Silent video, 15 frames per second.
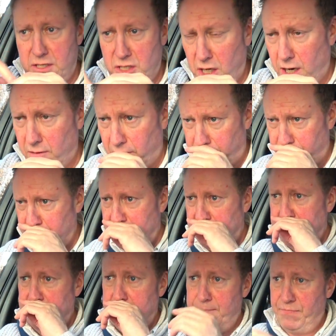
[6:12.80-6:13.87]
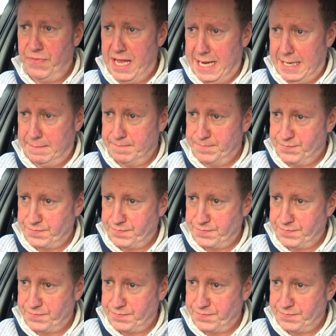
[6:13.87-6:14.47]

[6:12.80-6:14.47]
tyre off. Now,